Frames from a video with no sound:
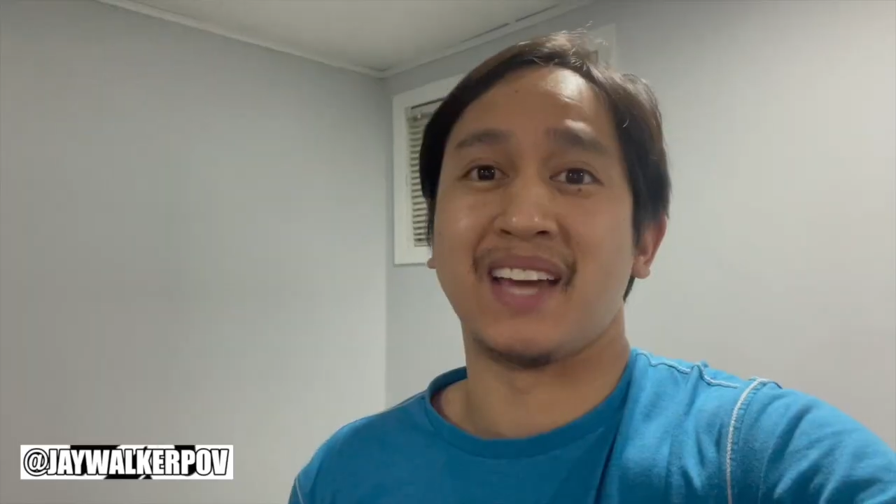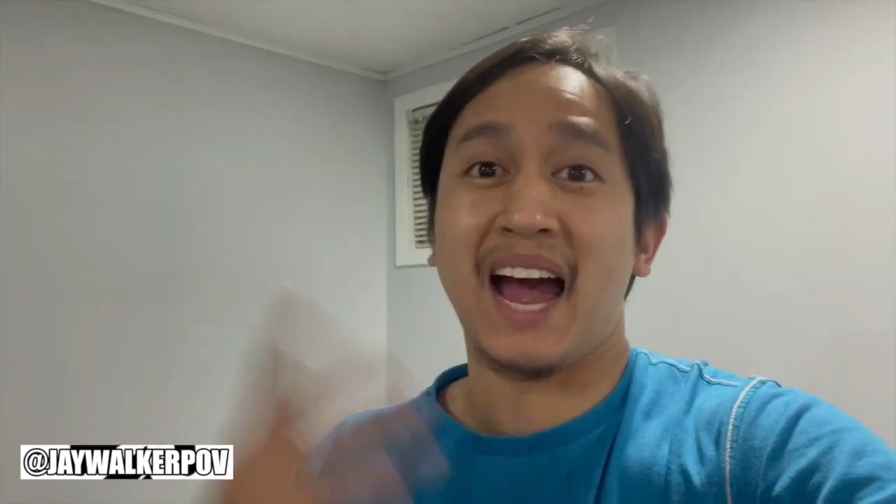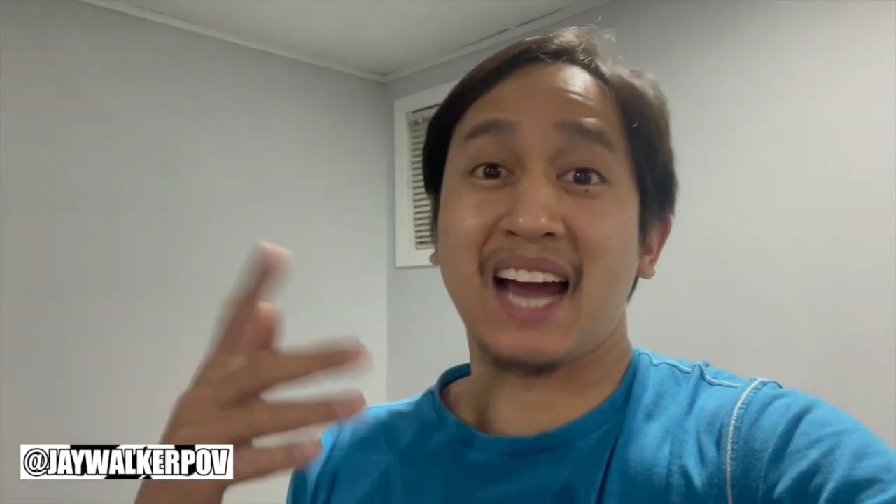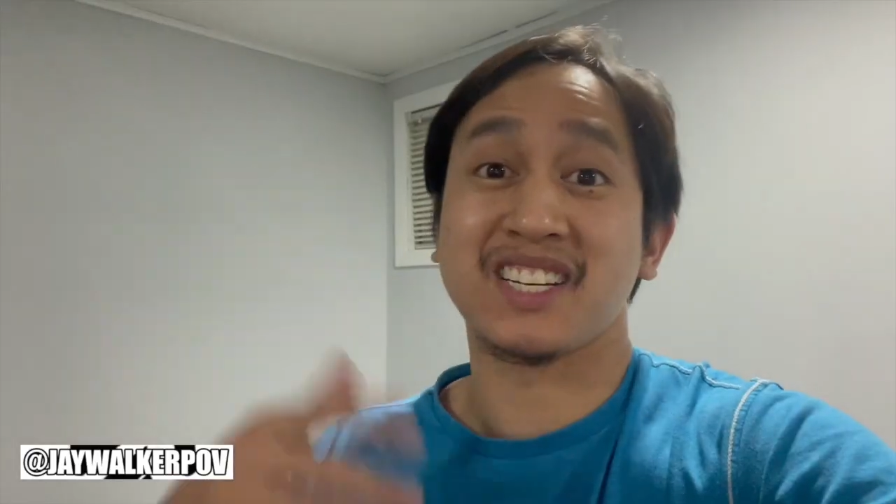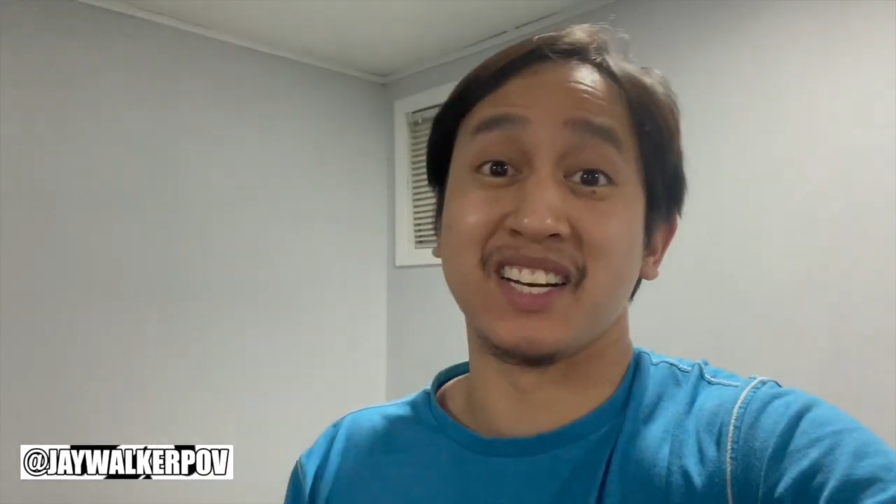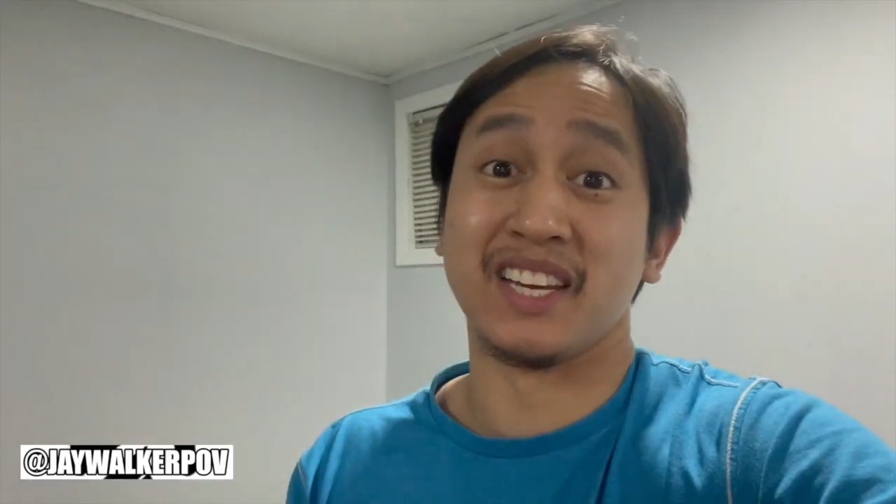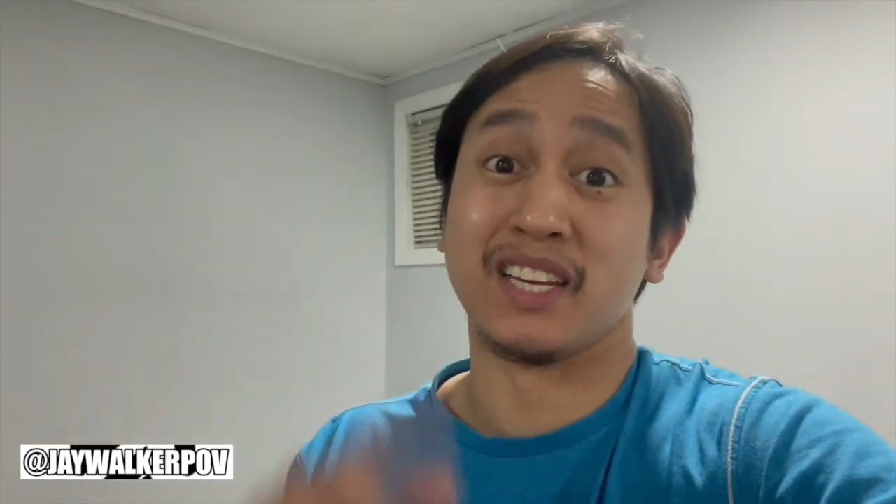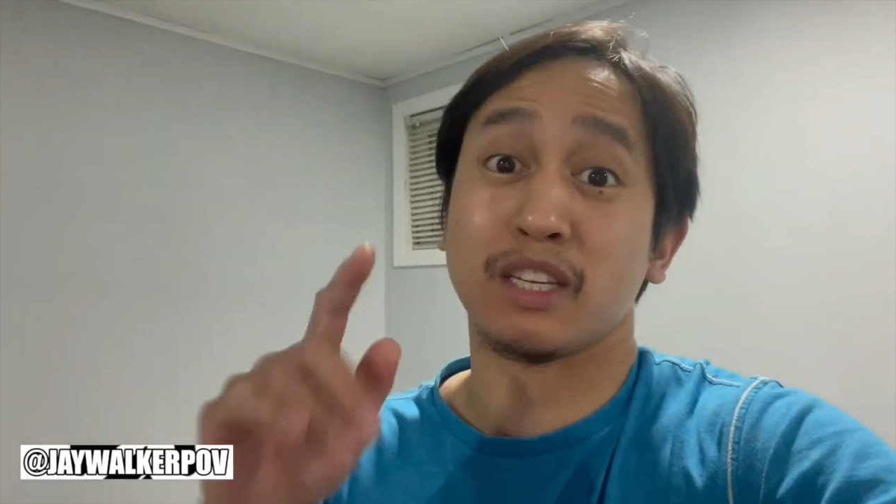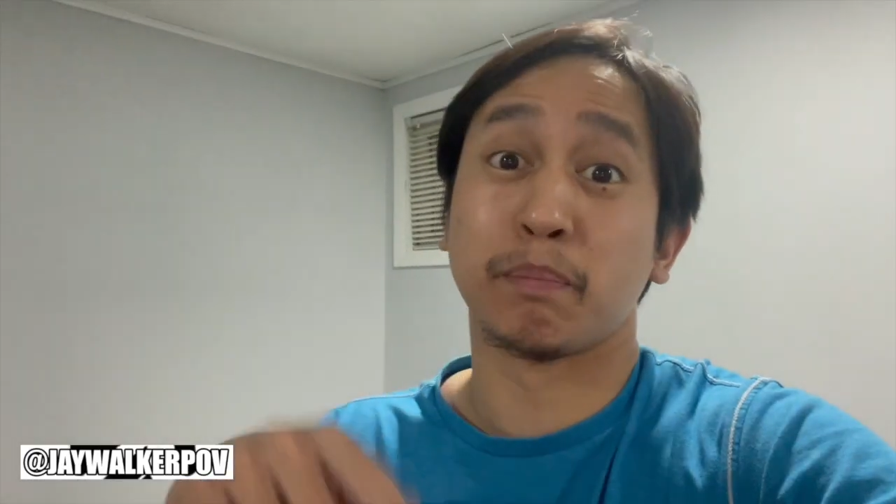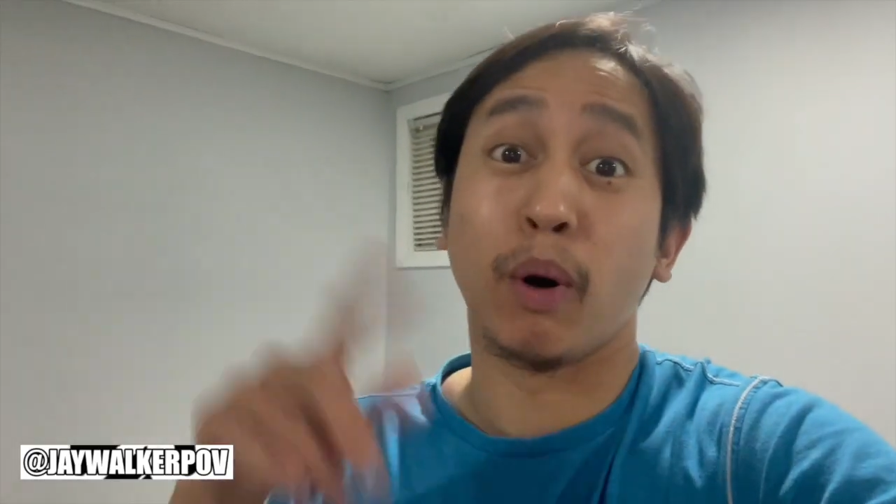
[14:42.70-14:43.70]
to actually
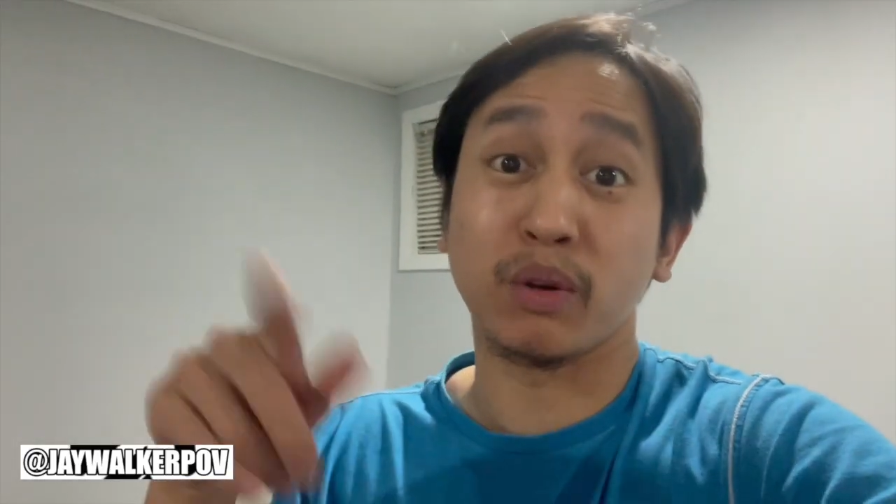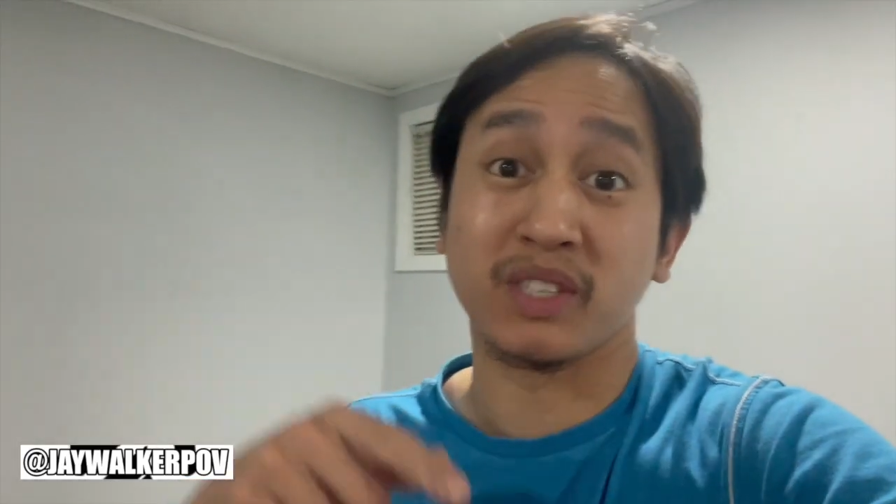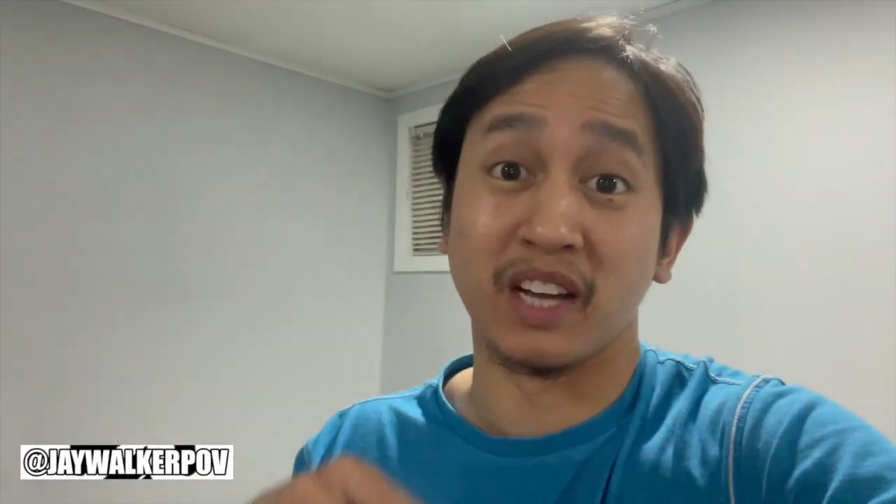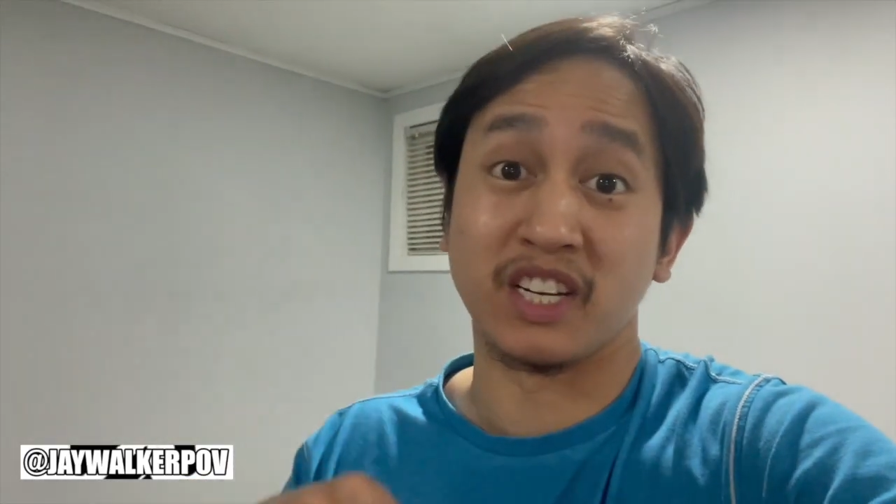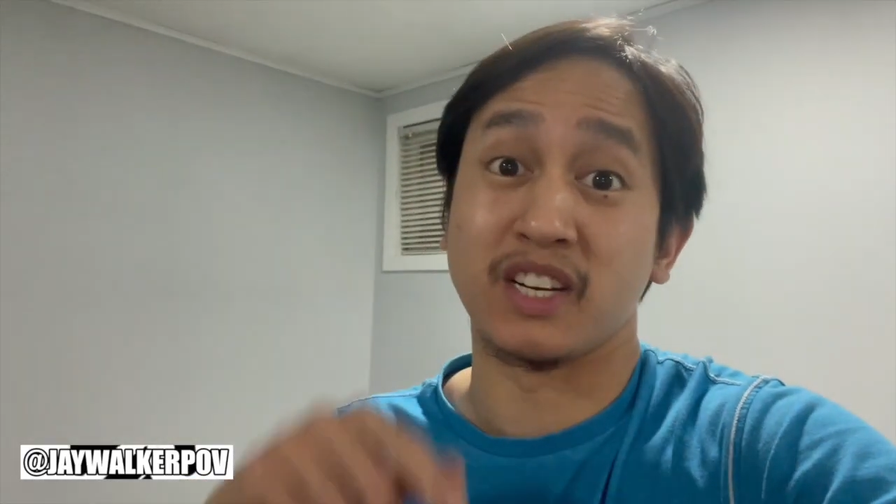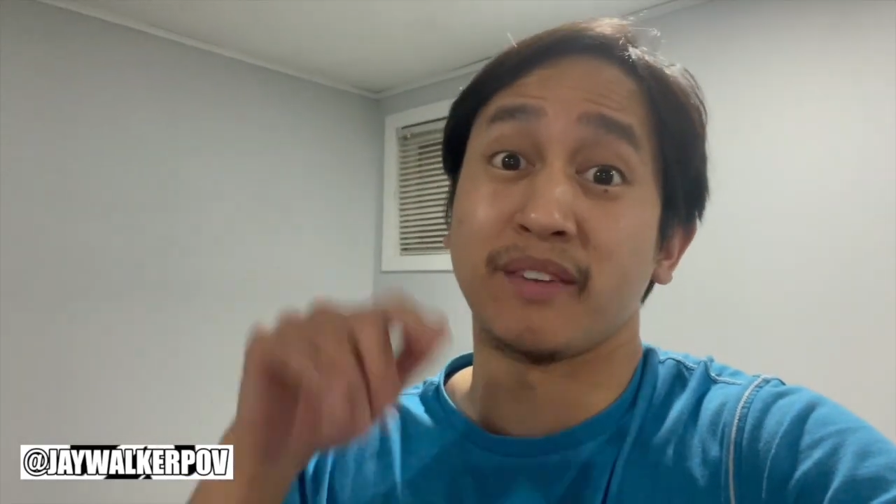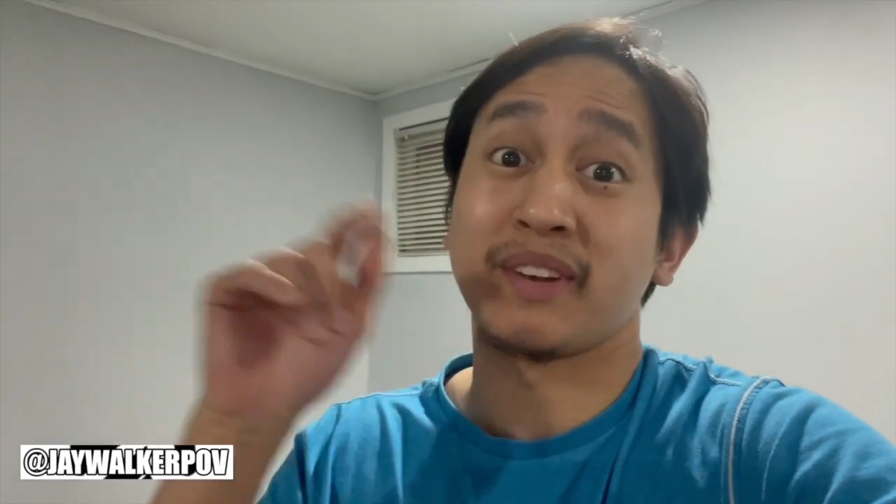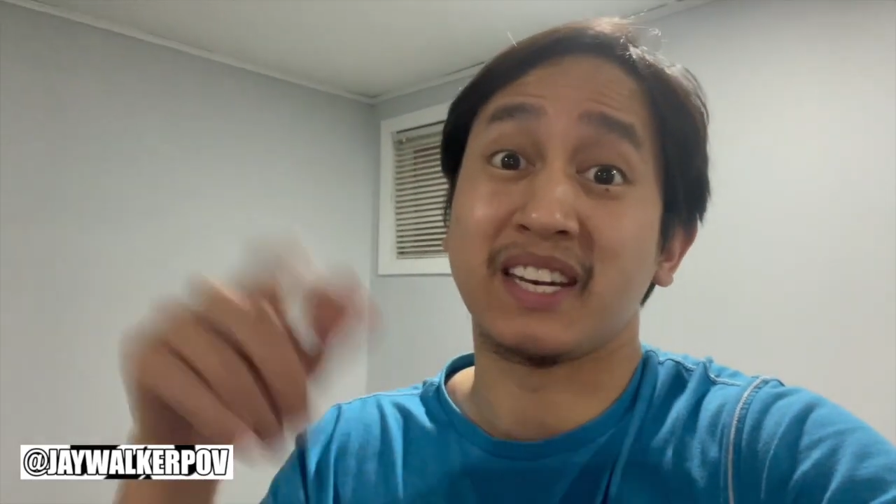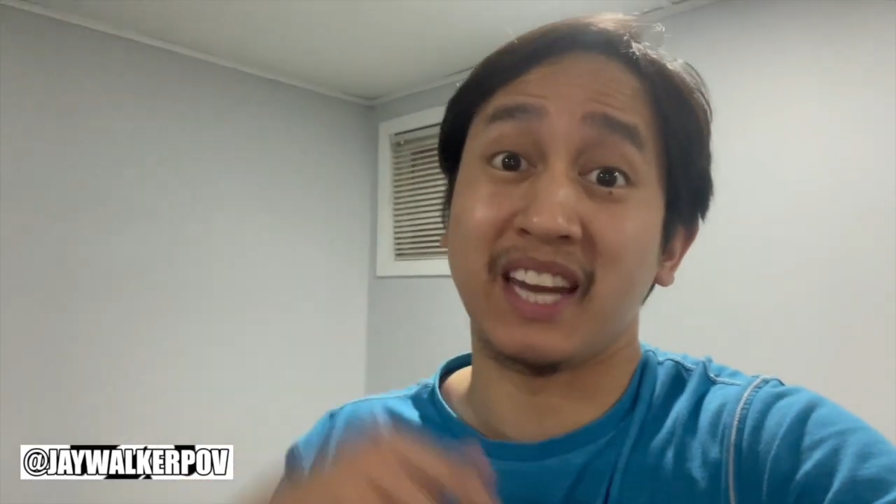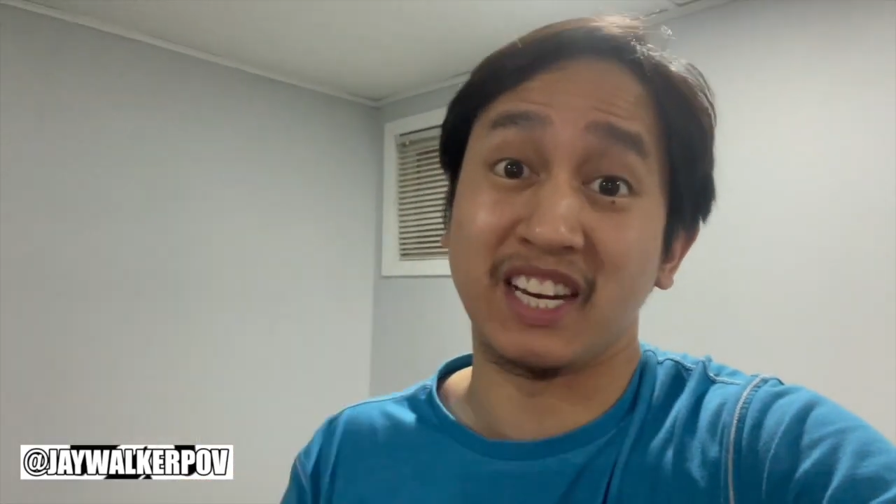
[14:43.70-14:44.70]
his post-night shift,
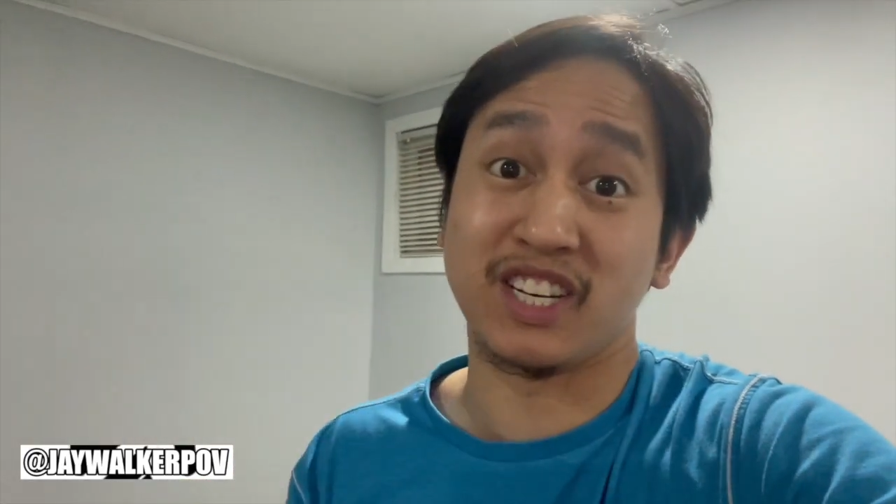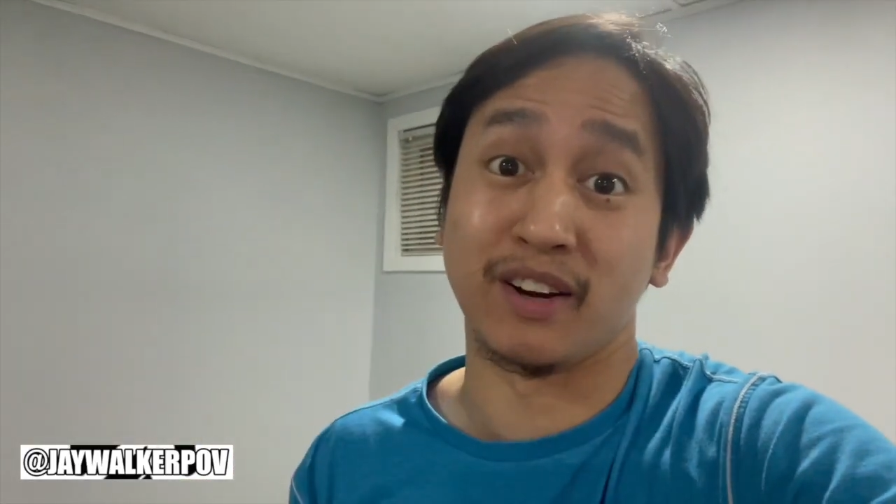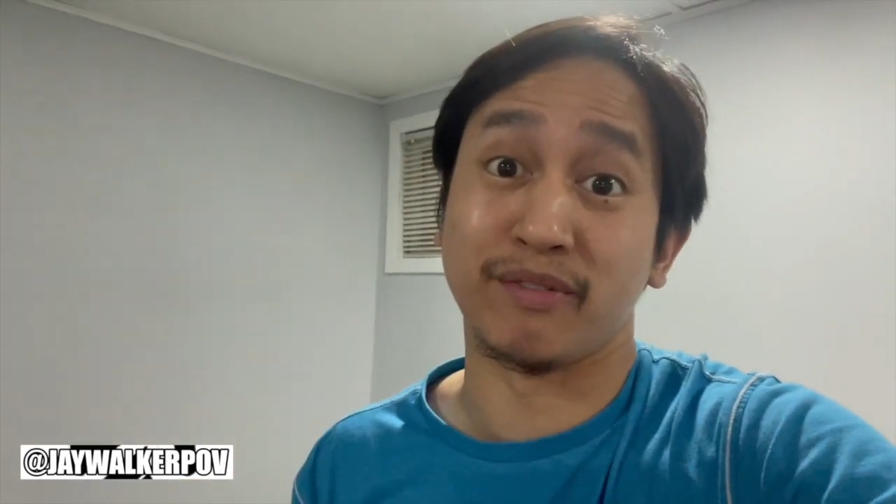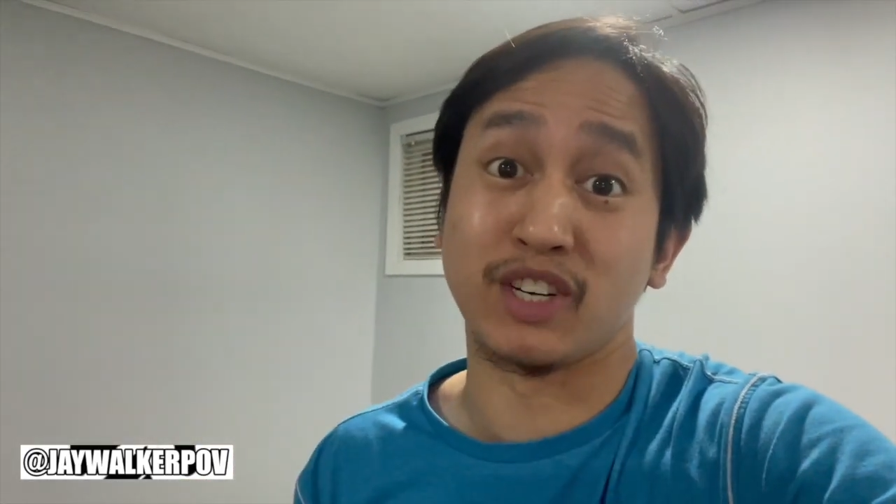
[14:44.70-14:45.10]
day shift